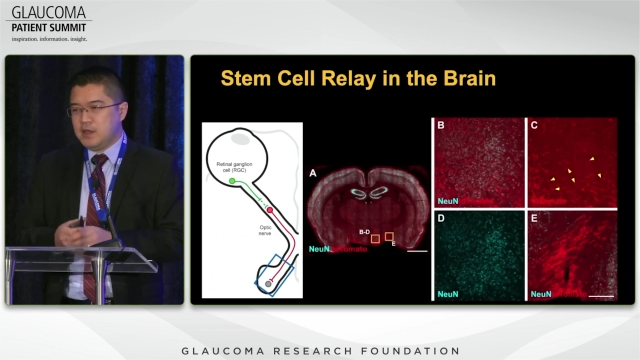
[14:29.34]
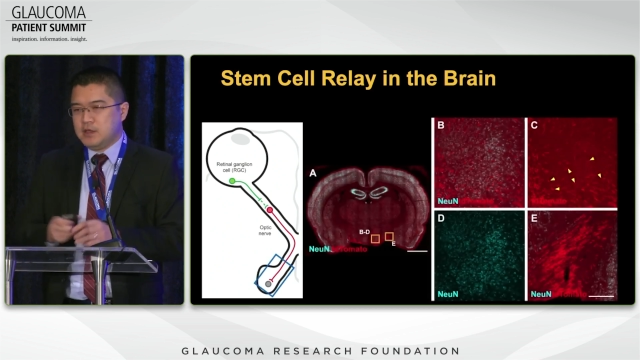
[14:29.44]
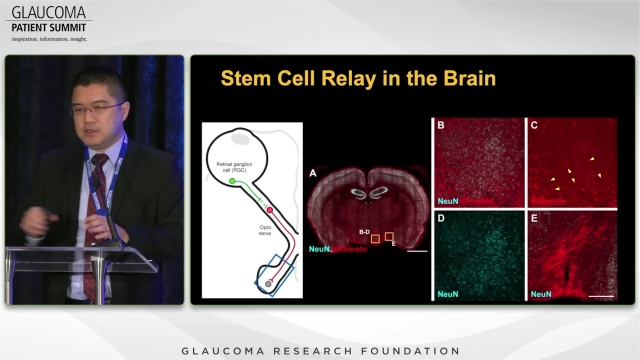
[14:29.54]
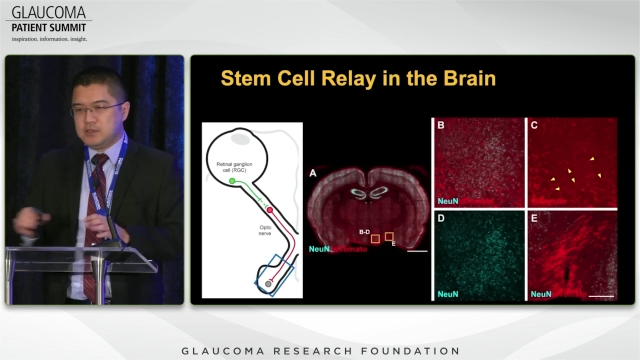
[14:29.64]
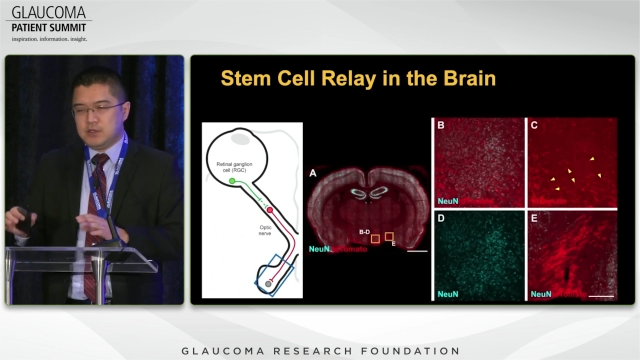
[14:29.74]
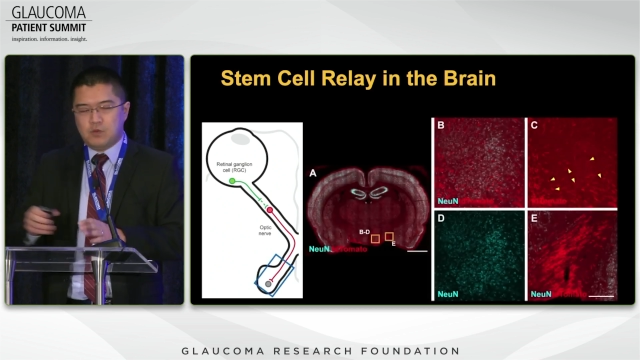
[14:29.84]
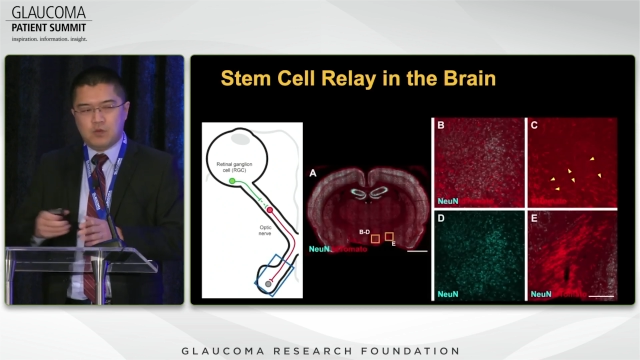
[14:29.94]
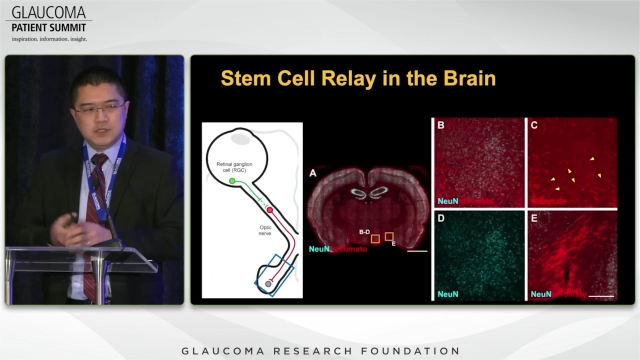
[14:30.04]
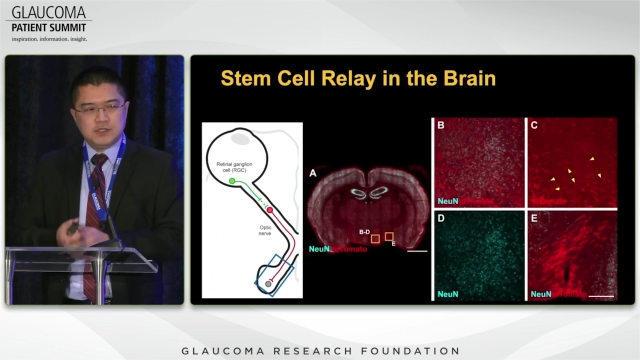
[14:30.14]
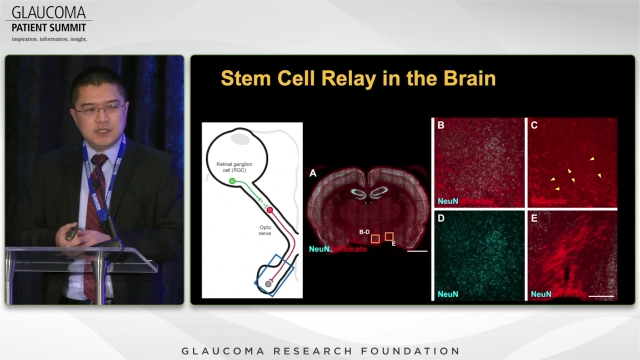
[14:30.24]
So
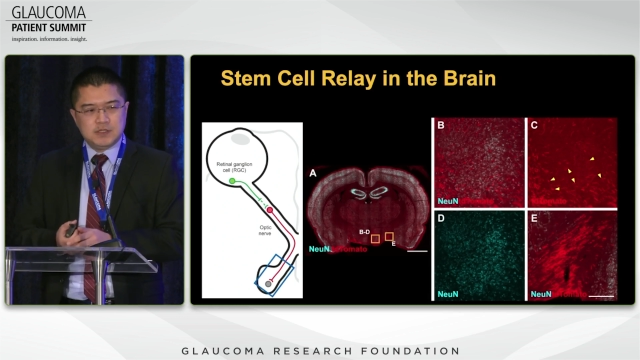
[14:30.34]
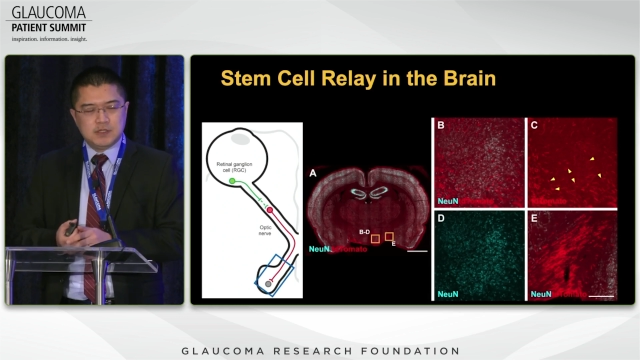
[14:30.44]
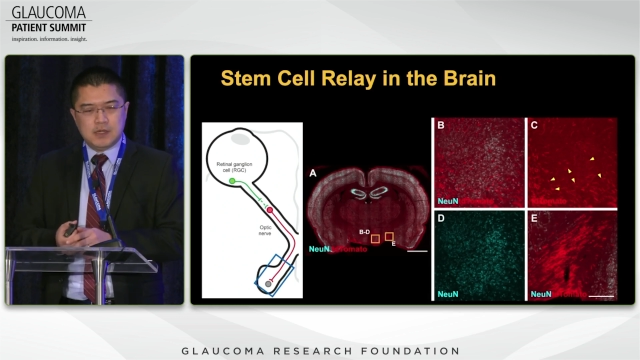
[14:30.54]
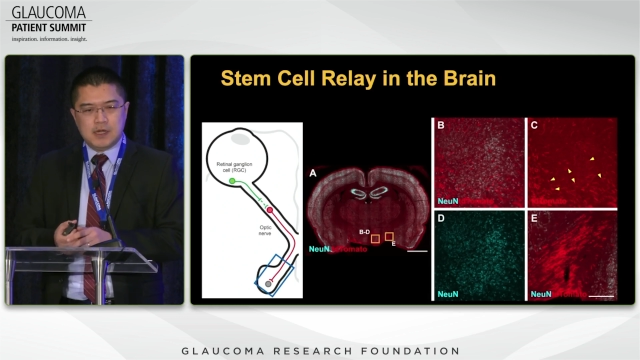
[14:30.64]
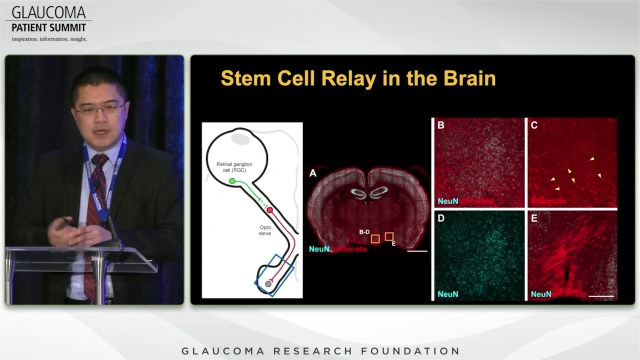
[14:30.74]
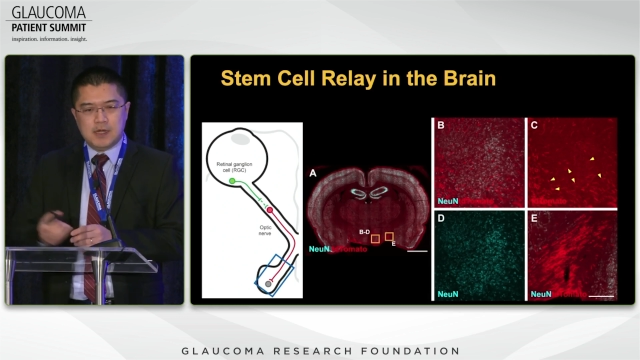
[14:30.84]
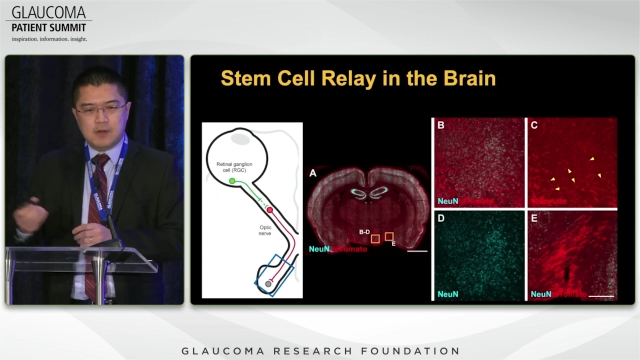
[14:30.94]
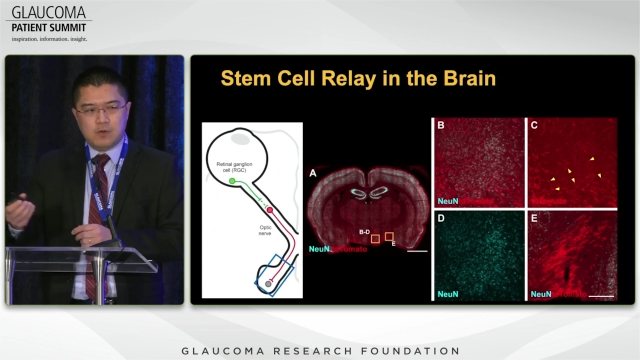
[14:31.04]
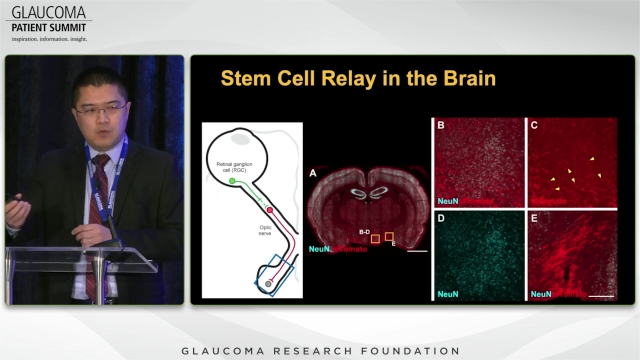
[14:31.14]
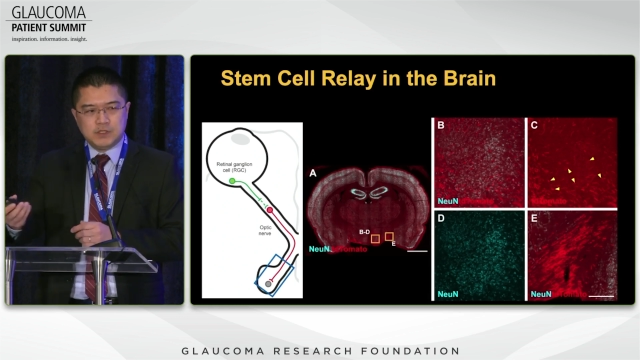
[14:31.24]
once these, uh,
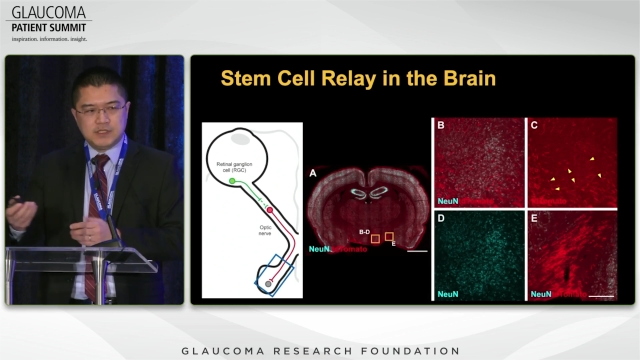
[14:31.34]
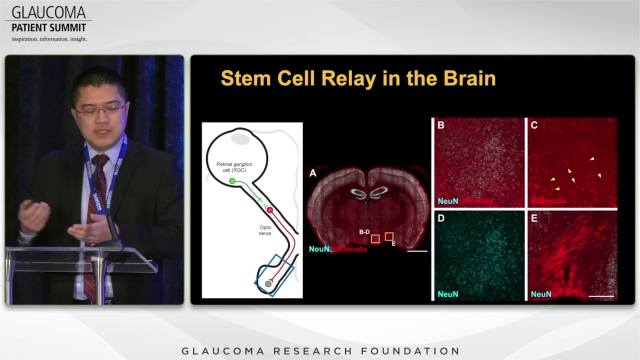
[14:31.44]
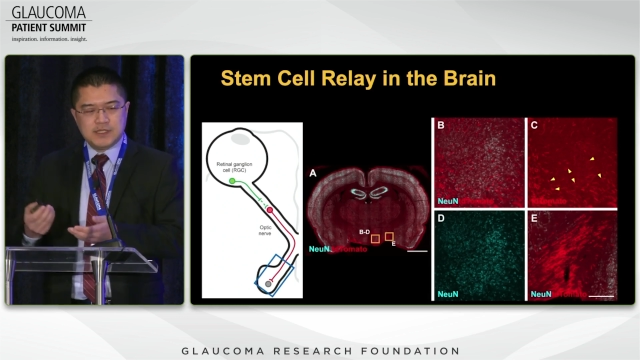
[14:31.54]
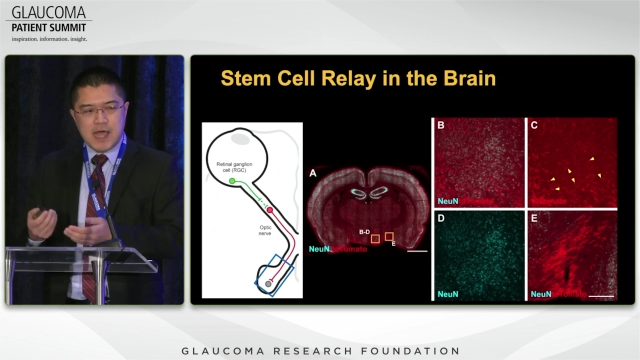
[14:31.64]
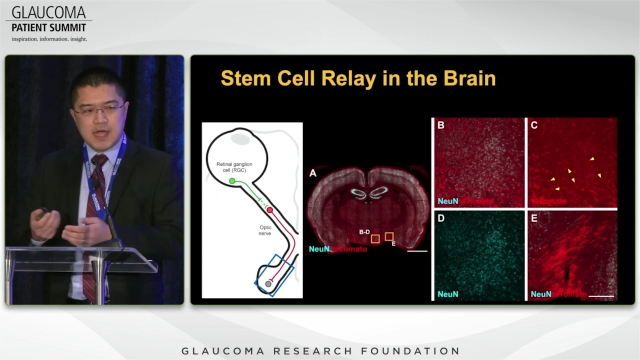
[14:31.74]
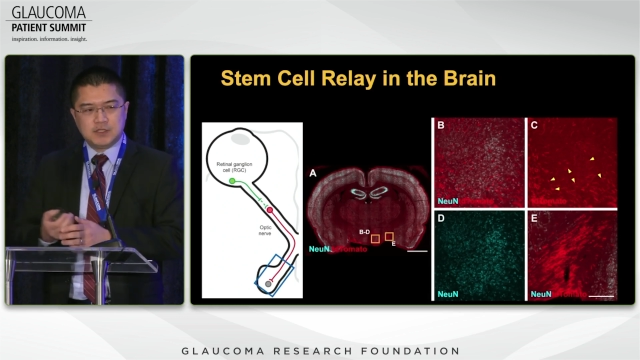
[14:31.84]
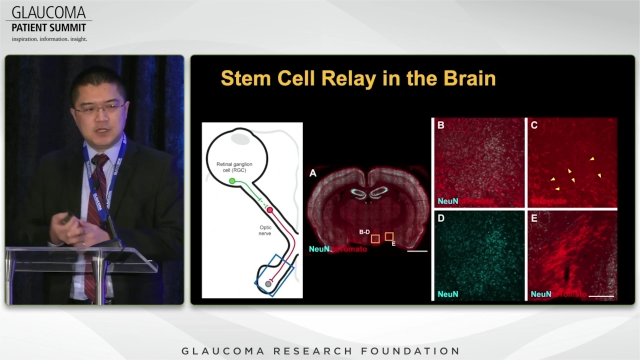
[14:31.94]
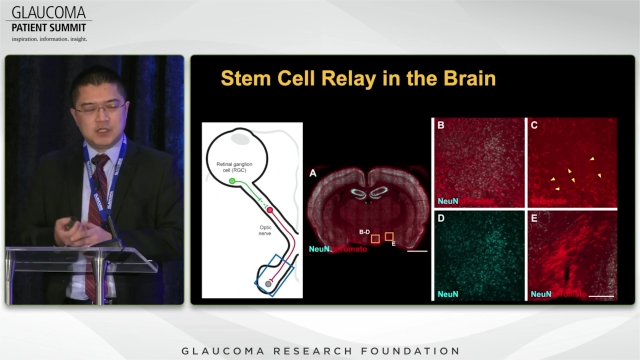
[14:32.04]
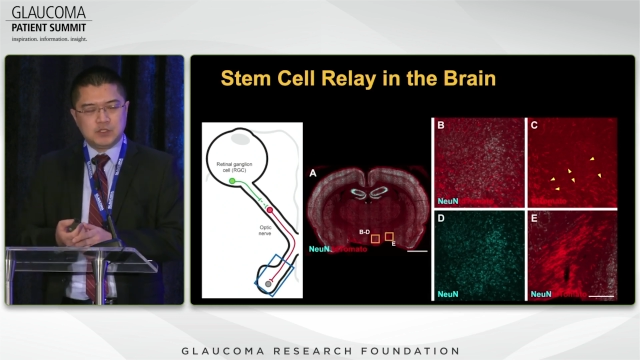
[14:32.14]
once these axons